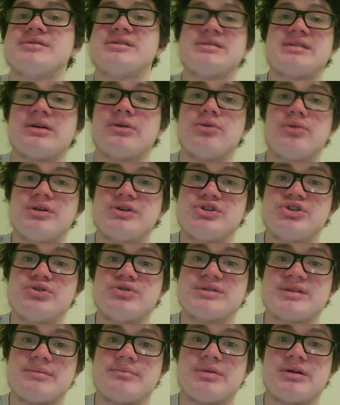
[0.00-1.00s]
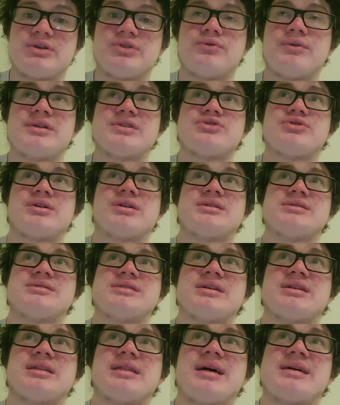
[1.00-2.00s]
single issues in between, so I can
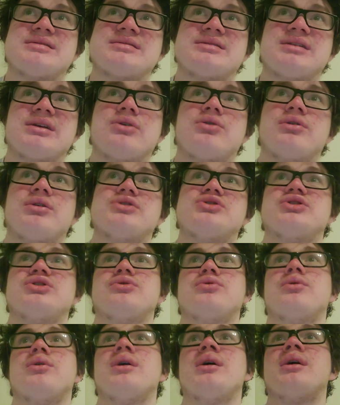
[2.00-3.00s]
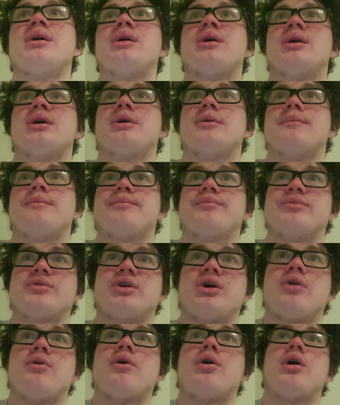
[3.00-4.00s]
stick to that single issue,
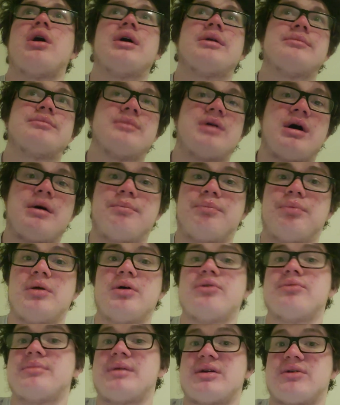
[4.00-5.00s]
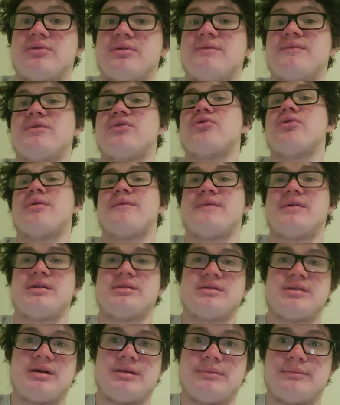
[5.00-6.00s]
go on, upload, make a review of
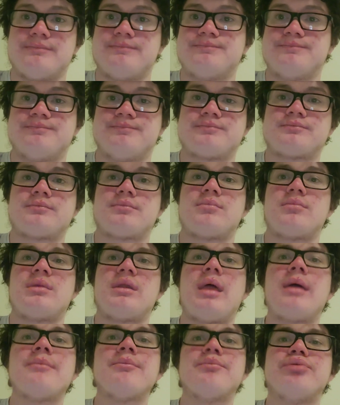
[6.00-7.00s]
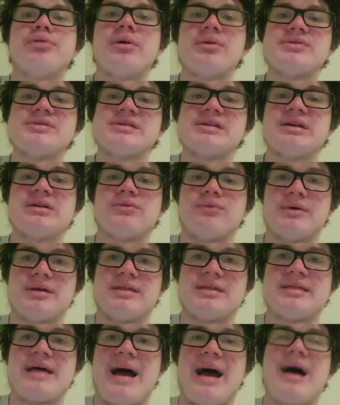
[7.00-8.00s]
it, then proceed
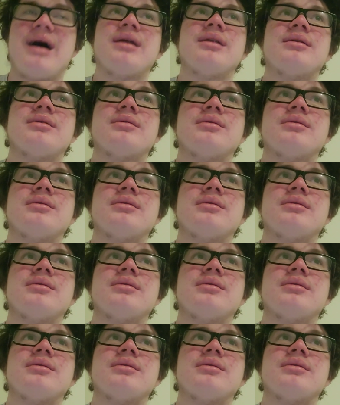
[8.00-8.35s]
with that.